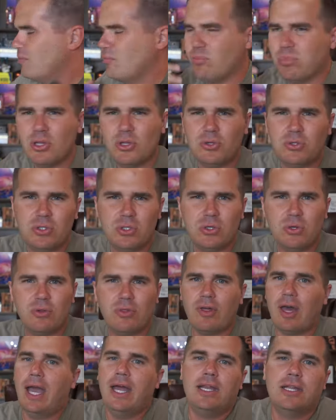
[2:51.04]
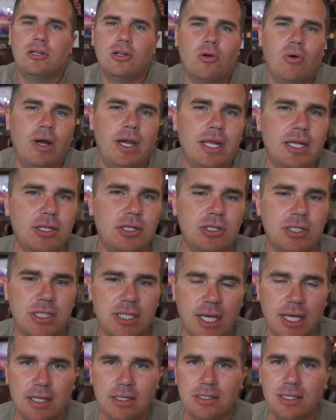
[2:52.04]
Bluetooth? I didn't quite
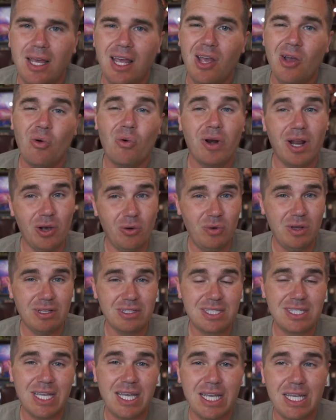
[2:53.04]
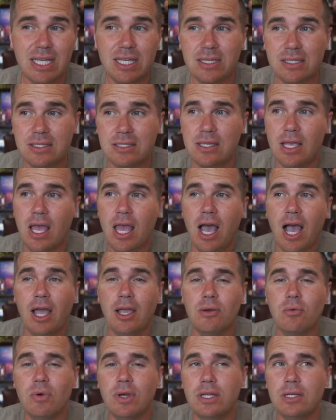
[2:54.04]
understand. What I will say is
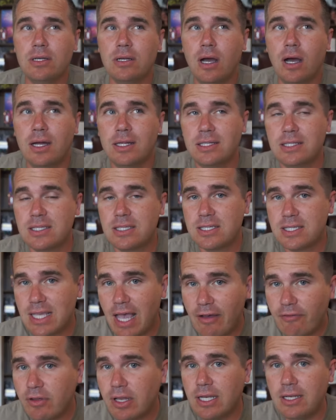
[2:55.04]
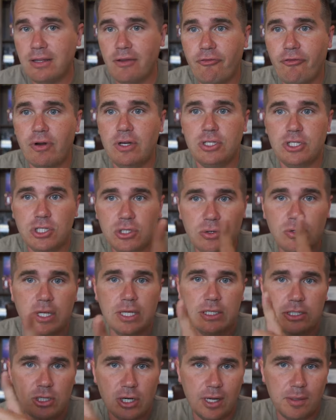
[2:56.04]
I went on 7 different
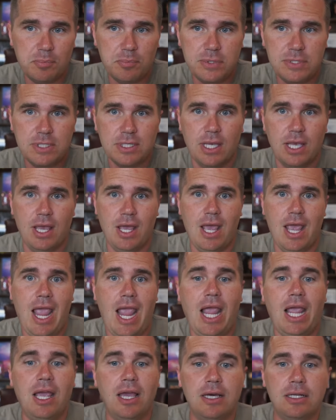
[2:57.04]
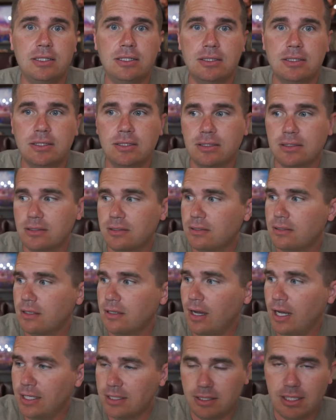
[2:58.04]
shooting trips and
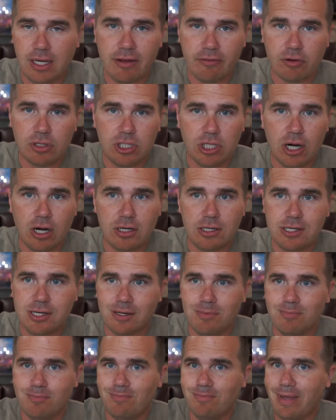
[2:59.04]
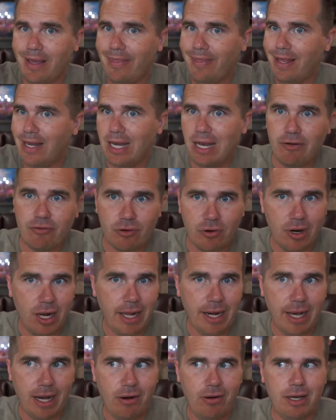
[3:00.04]
I'd never charged them and they never
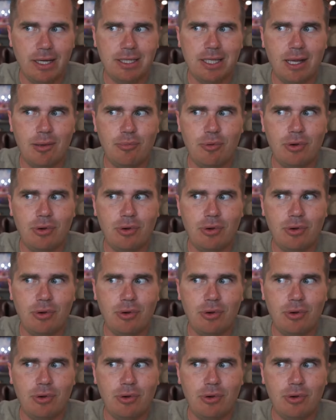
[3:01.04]
ran out. At that